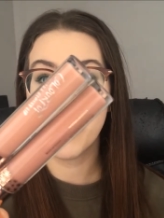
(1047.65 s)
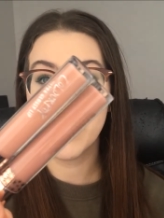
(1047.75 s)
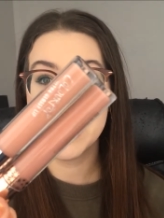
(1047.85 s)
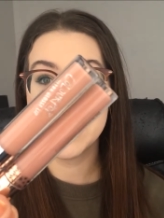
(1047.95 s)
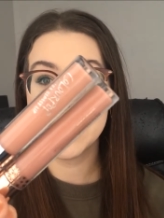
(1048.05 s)

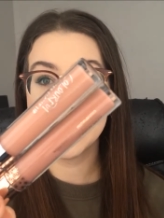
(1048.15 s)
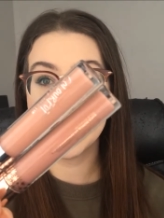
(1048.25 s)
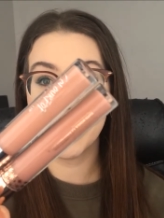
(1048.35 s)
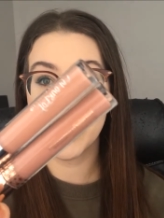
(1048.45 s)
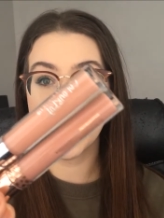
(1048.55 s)
Pretty
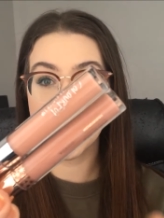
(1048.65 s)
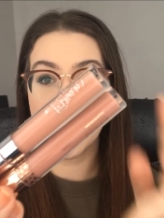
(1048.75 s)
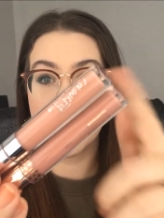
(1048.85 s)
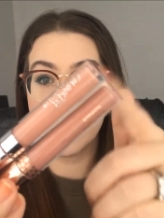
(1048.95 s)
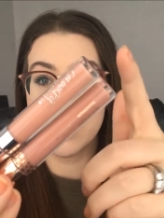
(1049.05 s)
similar in
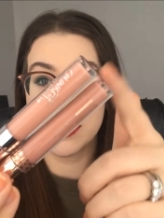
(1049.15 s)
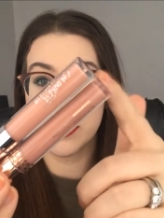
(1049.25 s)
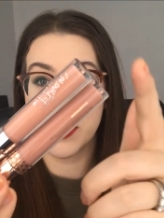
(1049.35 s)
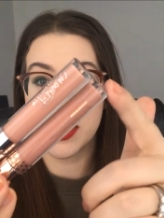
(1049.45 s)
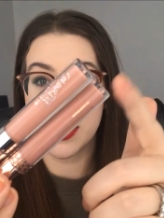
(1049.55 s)
color.
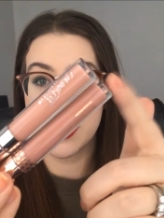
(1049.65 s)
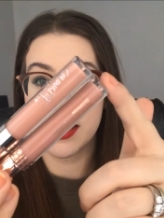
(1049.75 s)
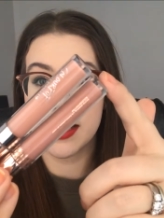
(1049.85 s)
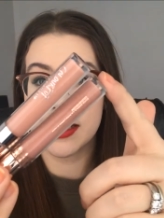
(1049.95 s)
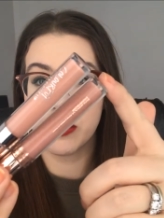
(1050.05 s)
This one I
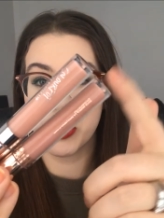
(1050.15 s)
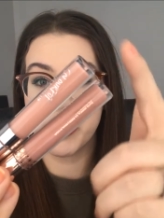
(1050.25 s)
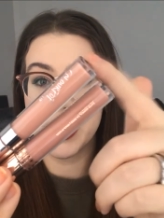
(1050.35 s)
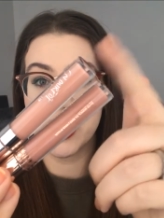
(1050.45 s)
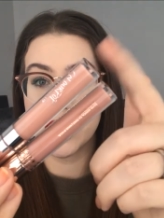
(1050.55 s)
think has more
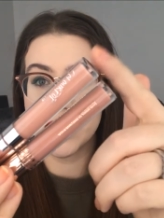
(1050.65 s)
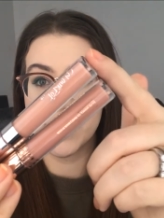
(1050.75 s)
peach.